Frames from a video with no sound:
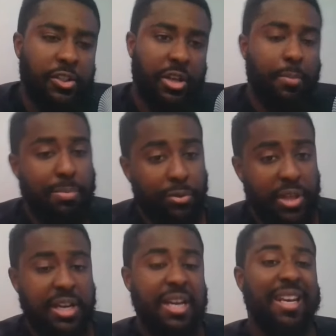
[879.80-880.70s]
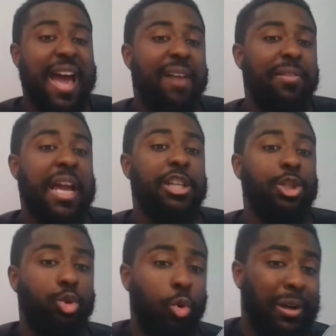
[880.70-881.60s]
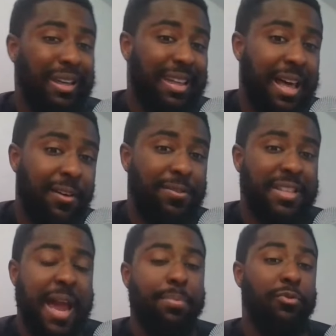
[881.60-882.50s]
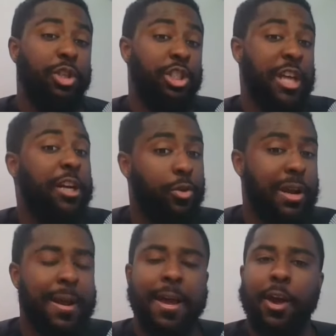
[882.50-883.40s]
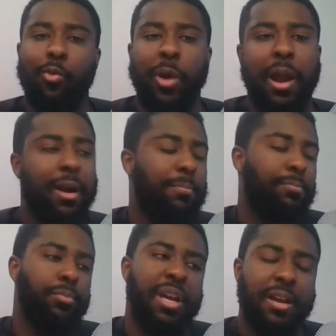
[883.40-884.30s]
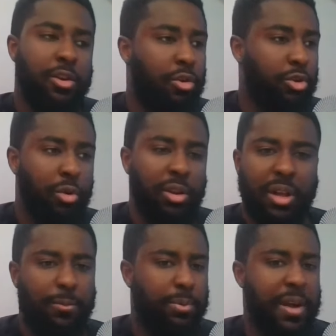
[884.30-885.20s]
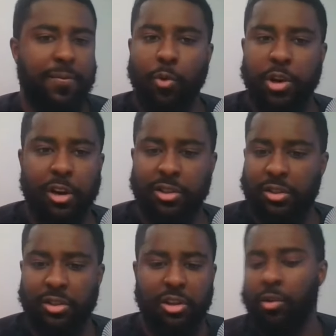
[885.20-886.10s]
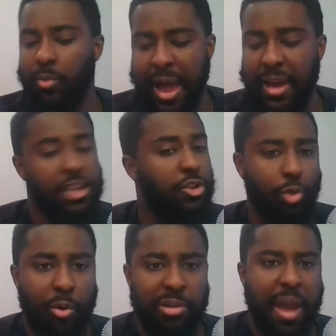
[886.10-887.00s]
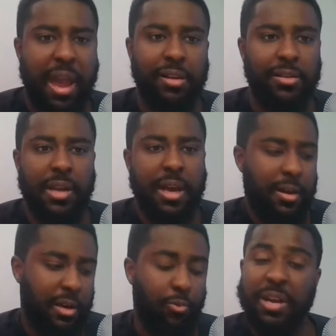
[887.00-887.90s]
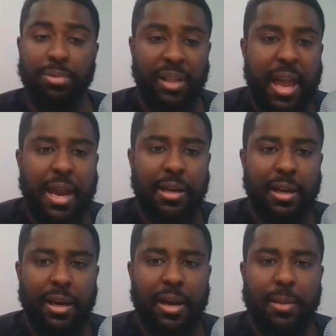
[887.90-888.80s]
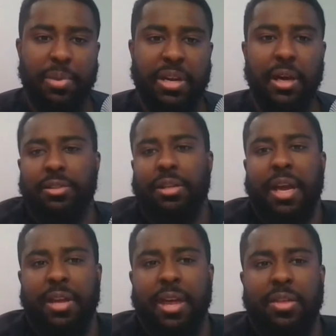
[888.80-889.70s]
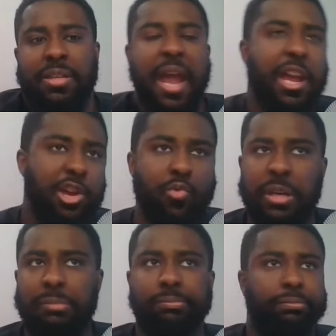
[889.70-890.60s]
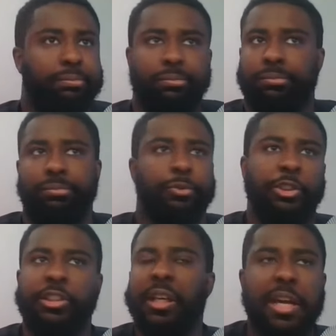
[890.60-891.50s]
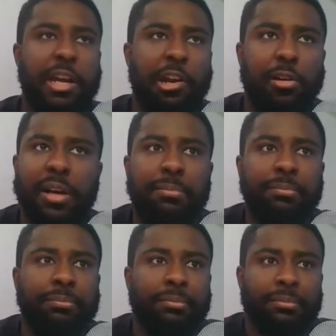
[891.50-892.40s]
Some people think he could have a Jordan Love type of trajectory where, you know, Jordan Love played 4 years and still had his growing pains when he played. Because at the end of the day, you can sit here and,